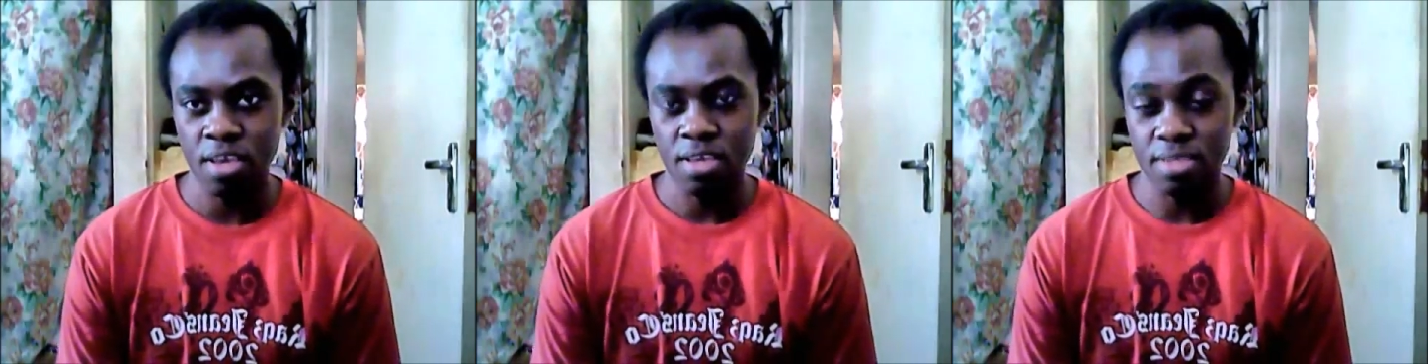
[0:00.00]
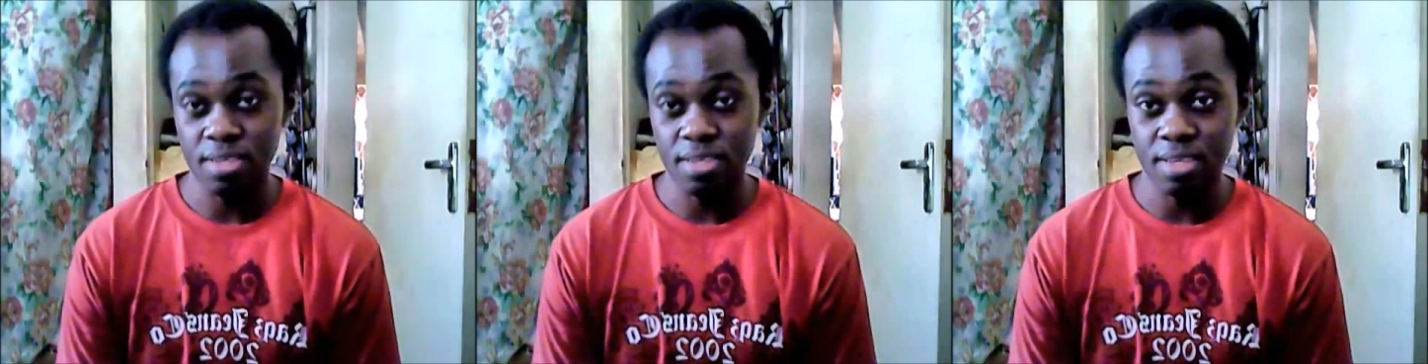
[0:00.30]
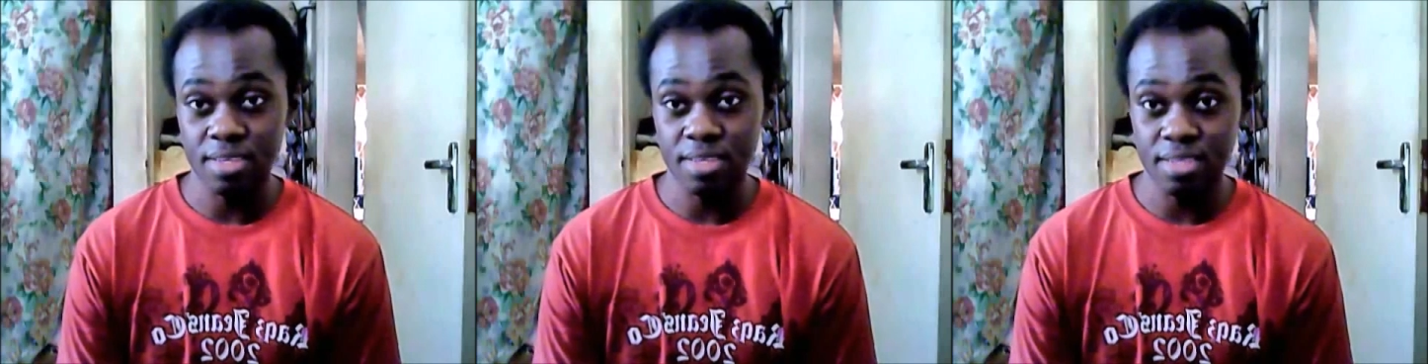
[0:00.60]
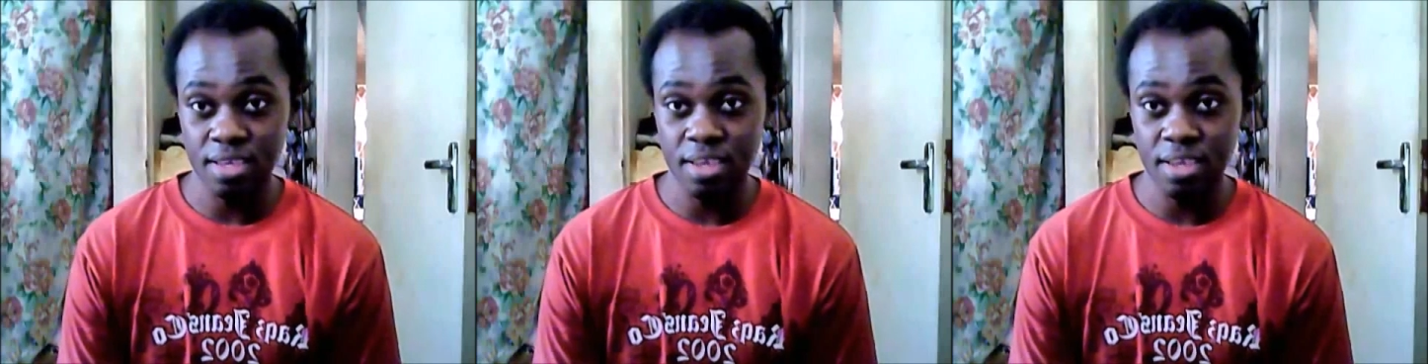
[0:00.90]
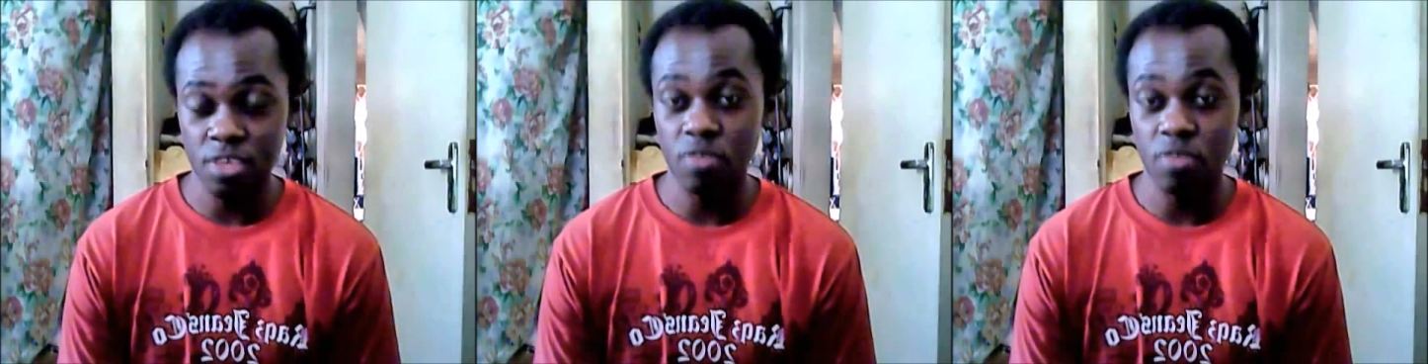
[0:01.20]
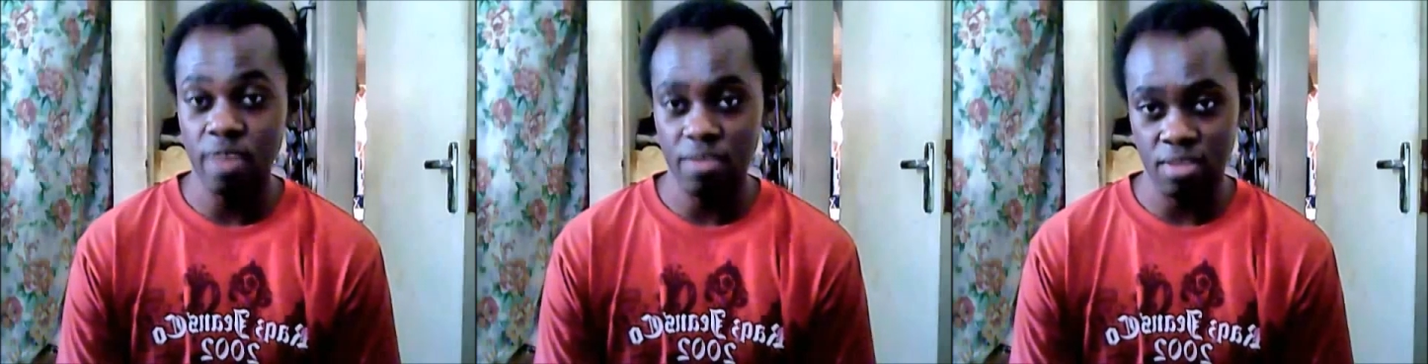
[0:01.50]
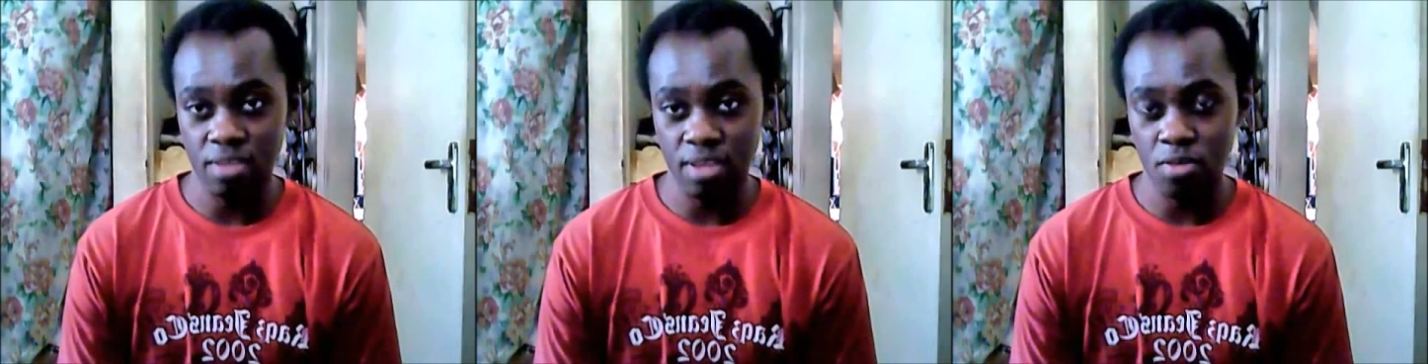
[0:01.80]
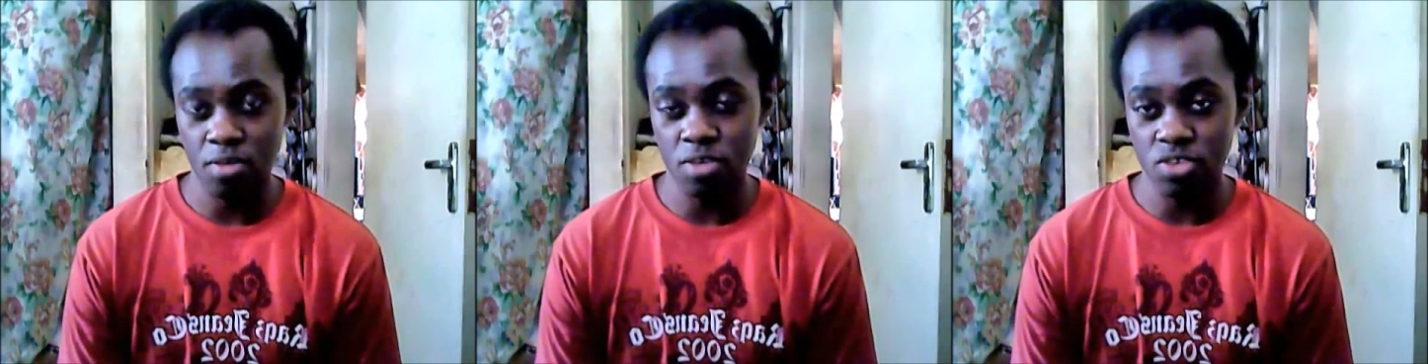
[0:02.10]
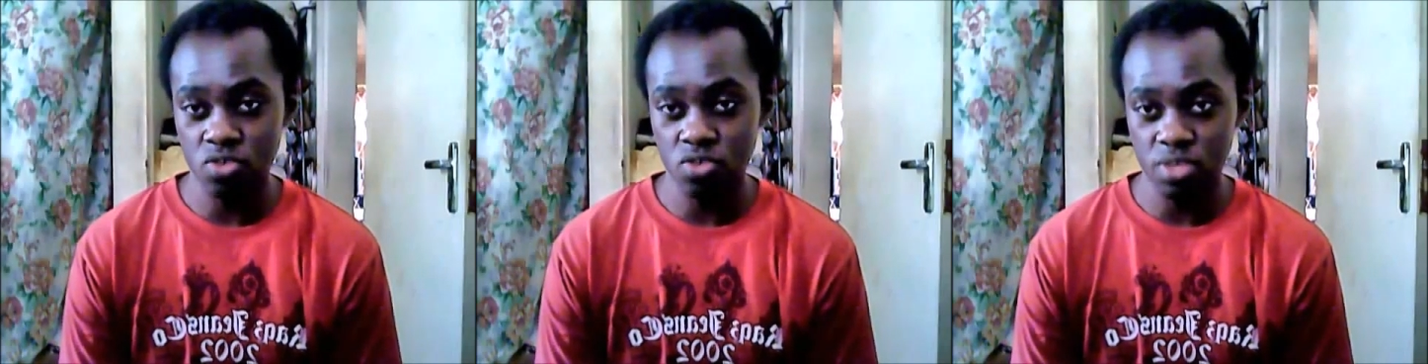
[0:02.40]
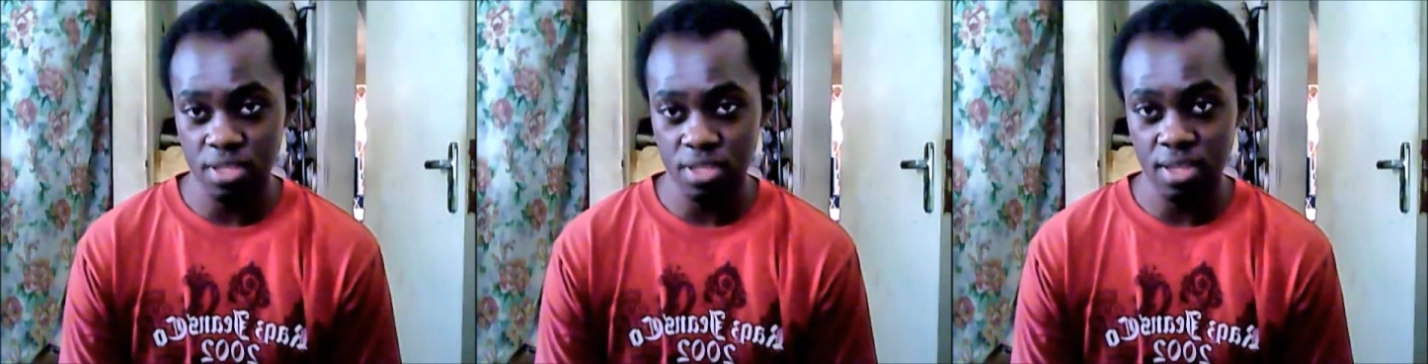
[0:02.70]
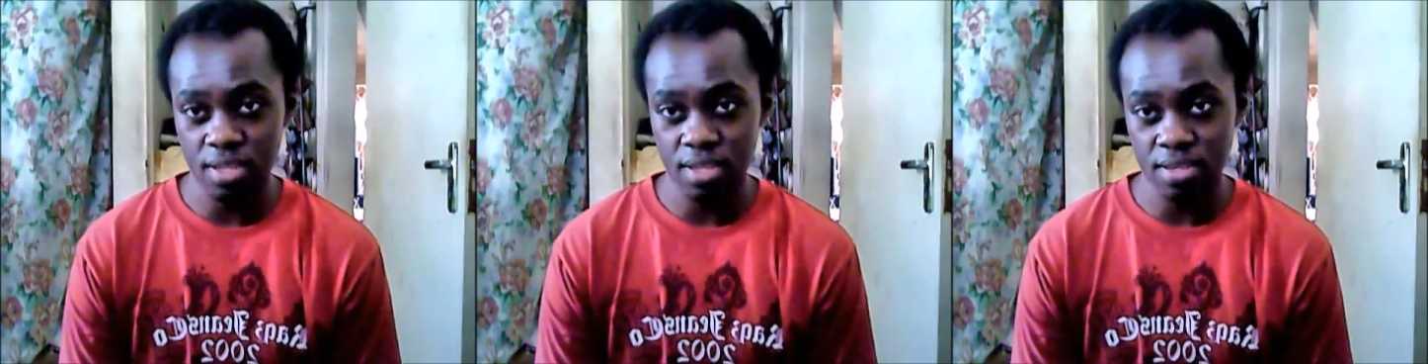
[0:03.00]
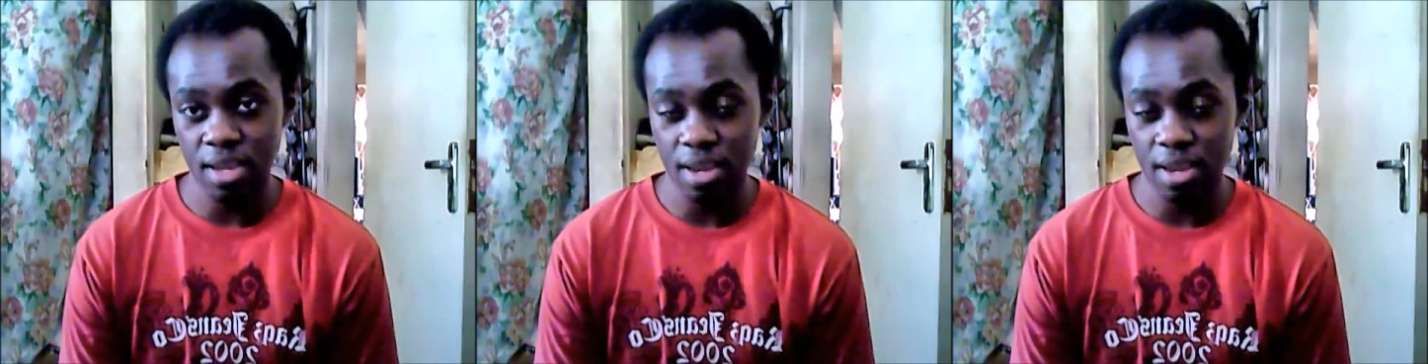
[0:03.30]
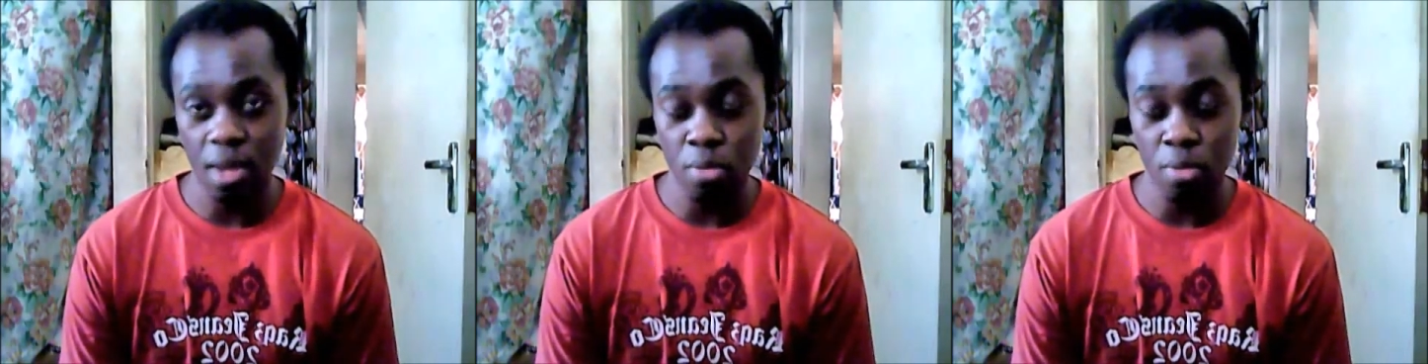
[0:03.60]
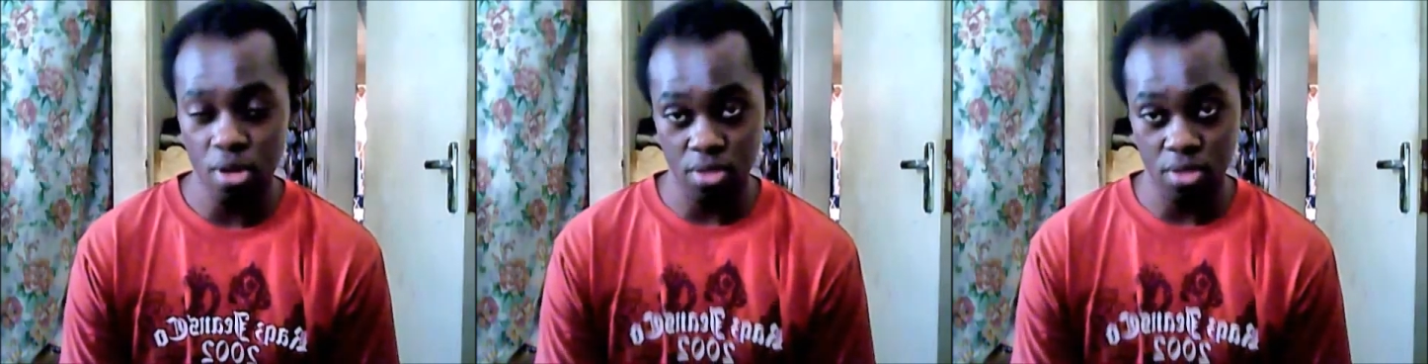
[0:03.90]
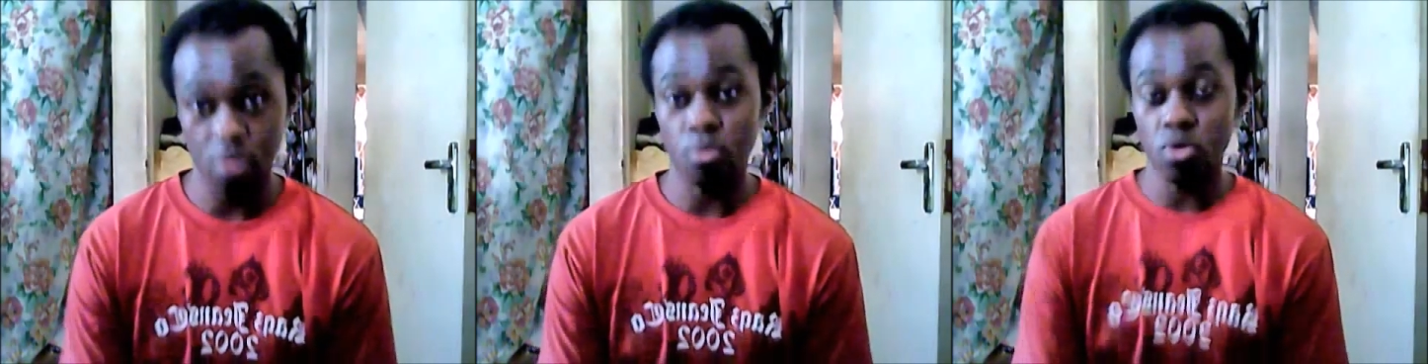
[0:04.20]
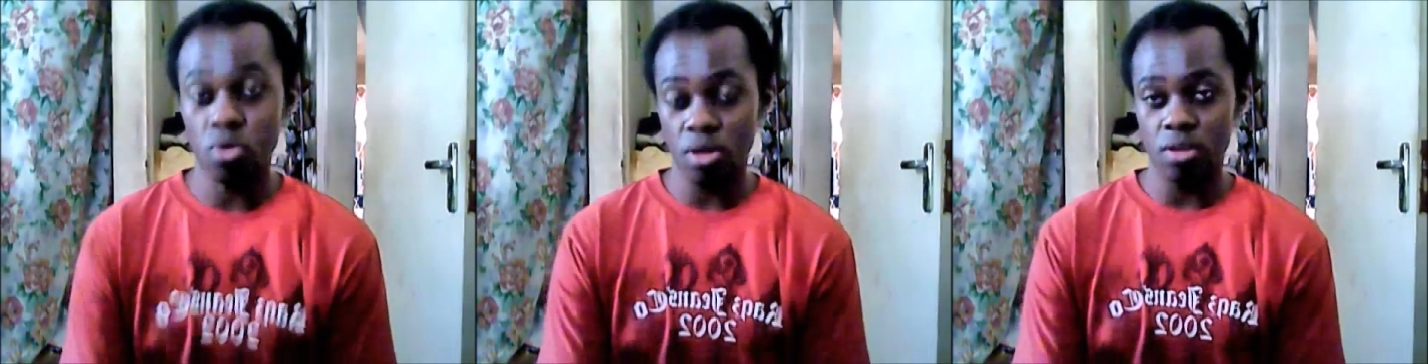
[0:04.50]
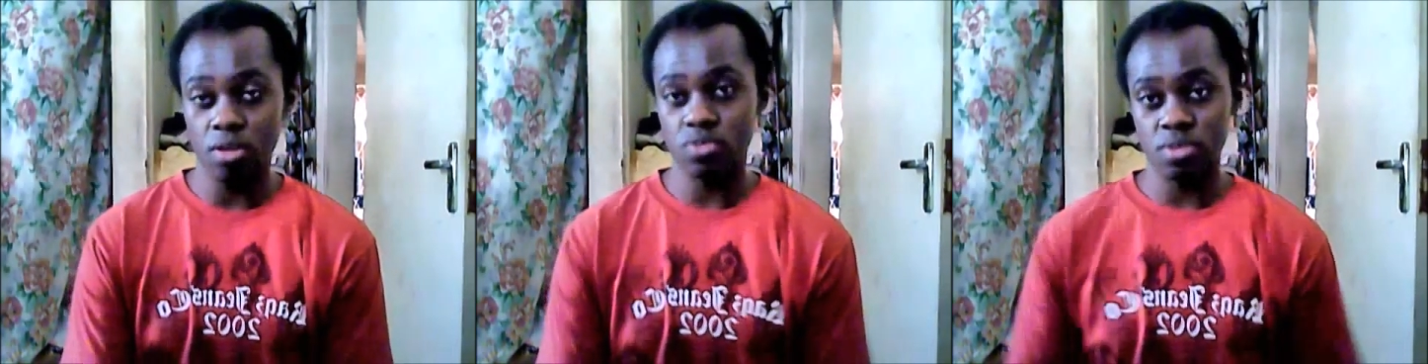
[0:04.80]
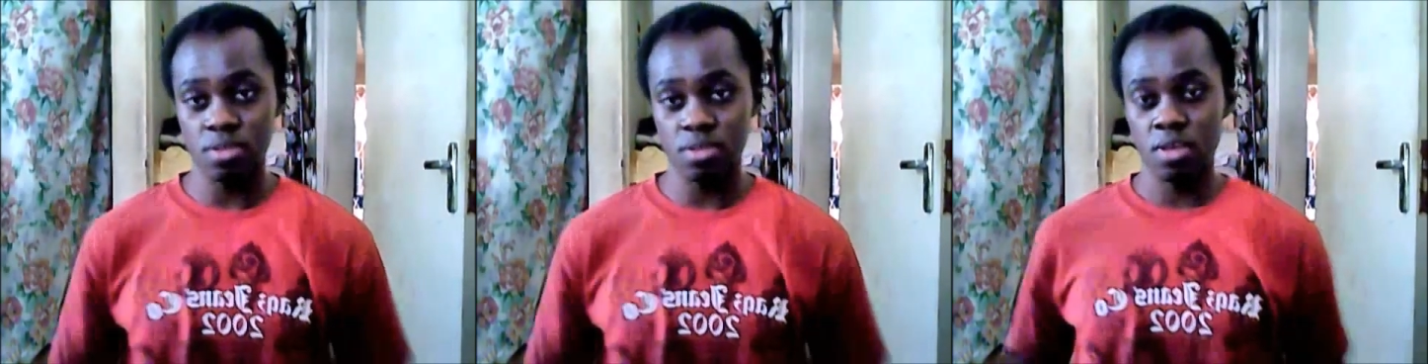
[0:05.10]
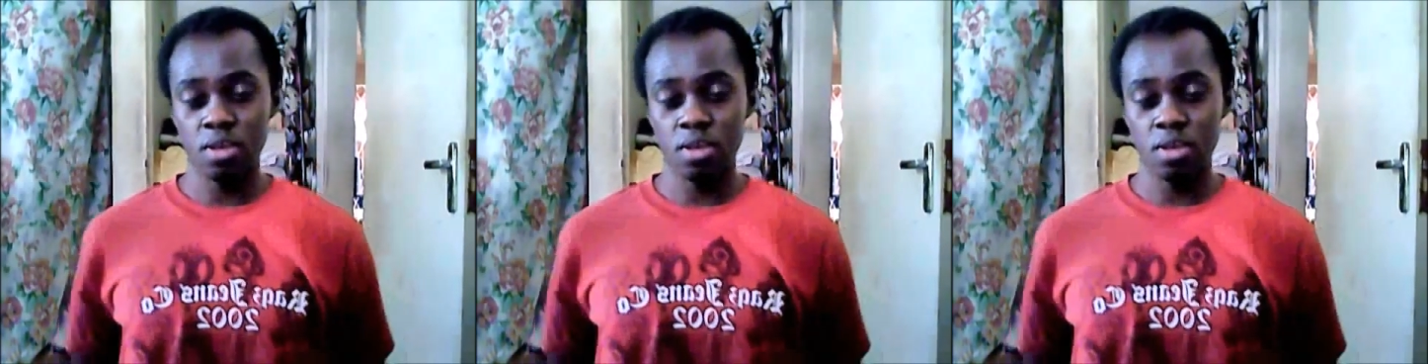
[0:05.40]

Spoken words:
he's a Sisaya, he revived it, and now he's using it as kind of umbrella. They both are using